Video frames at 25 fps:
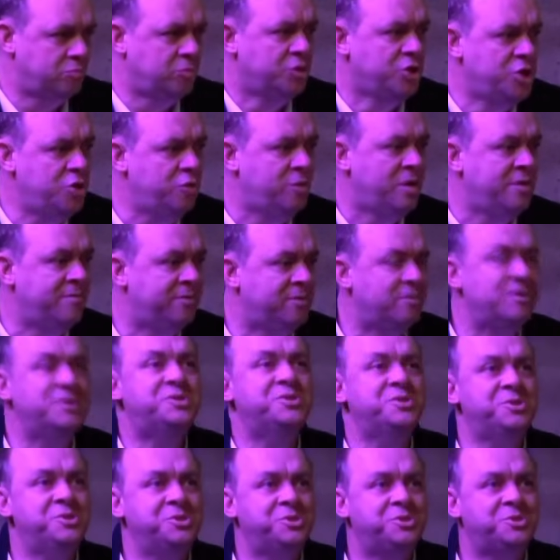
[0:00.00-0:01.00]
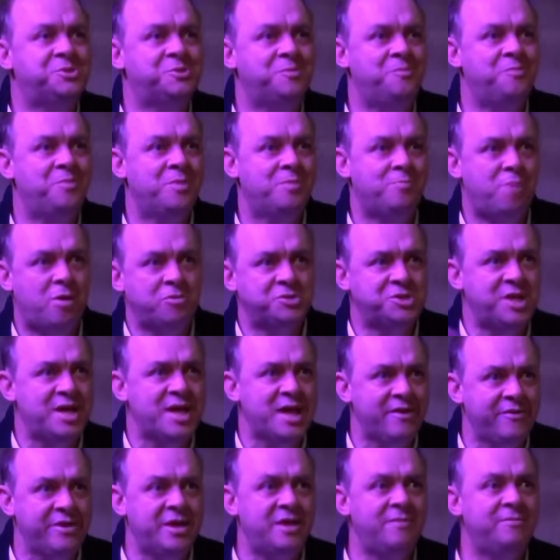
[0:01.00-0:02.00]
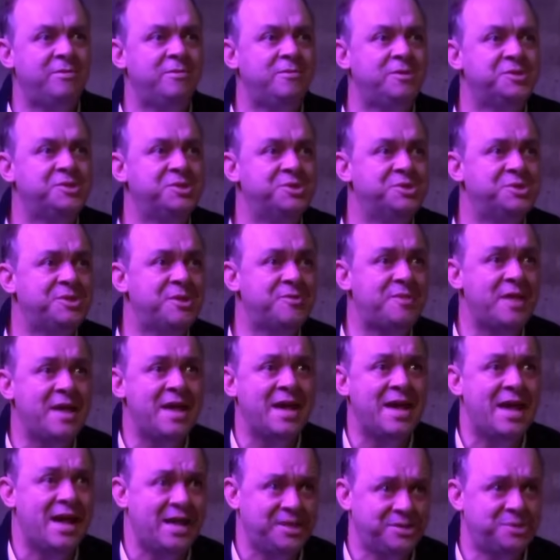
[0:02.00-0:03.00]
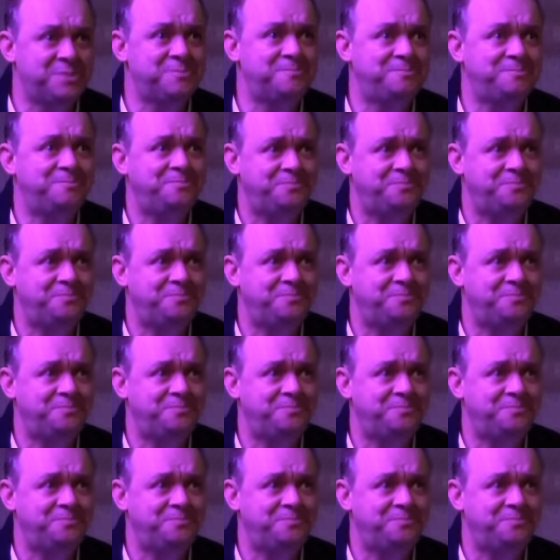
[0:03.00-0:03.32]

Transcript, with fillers: new influences, post-Hegelian influences that they add.